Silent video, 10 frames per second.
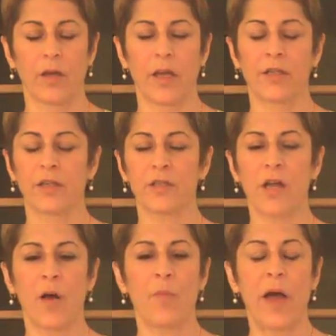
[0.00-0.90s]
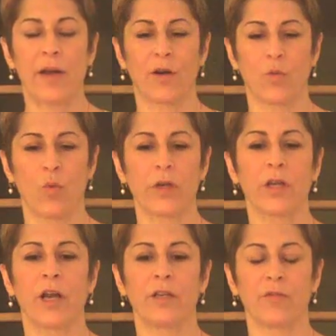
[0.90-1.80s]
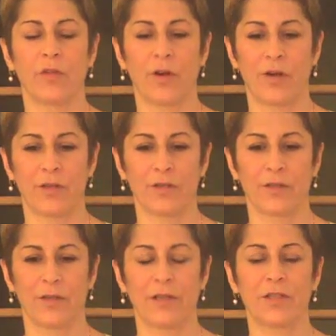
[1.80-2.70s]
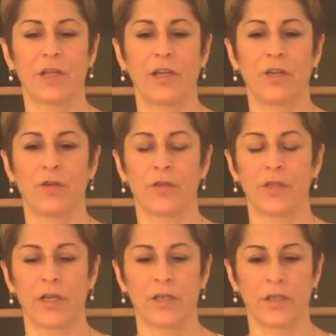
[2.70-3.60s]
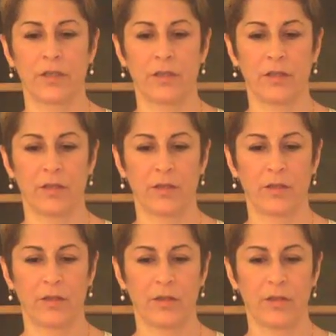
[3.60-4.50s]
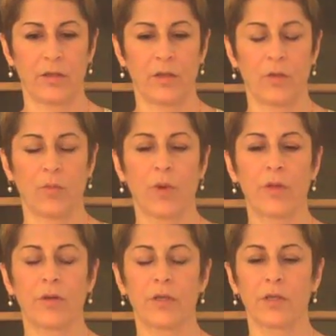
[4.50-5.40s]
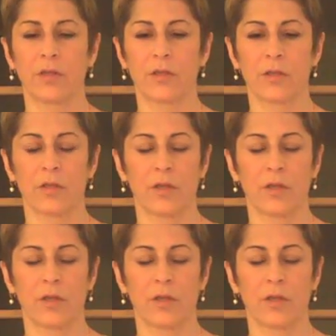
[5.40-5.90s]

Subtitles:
It does not matter what kind of thought has taken your attention, whether it is